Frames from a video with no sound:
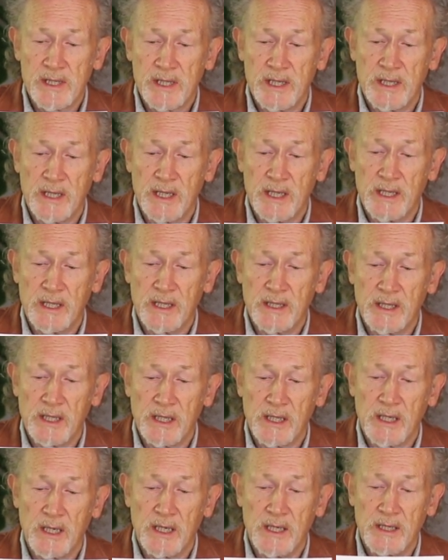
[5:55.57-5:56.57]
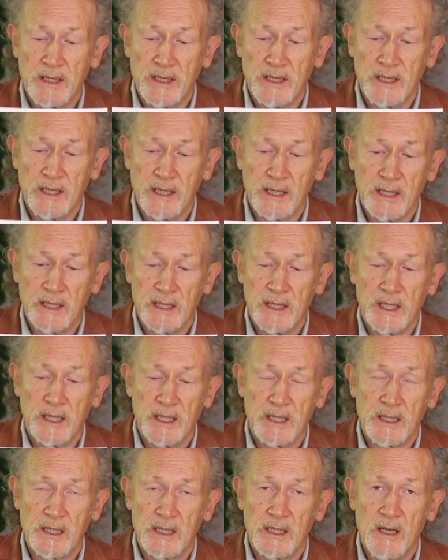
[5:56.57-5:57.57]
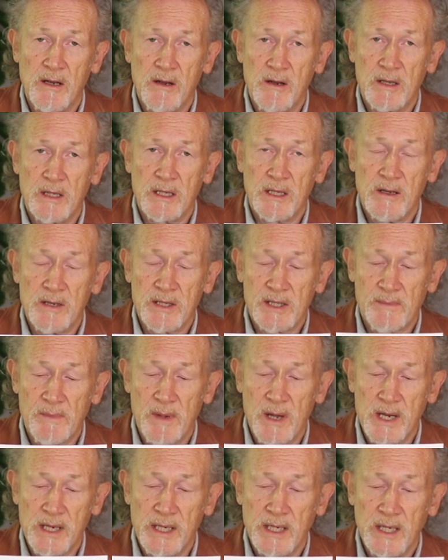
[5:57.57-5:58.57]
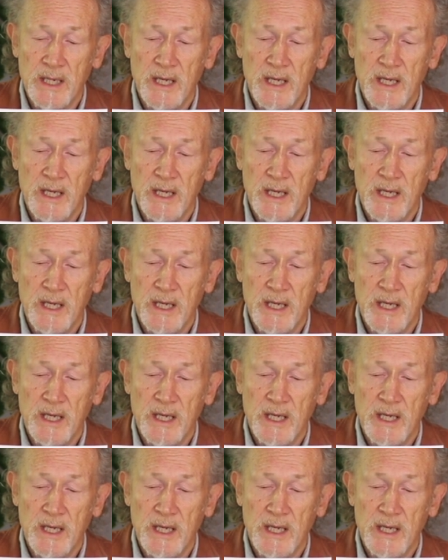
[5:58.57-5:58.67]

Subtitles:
in the lower spine,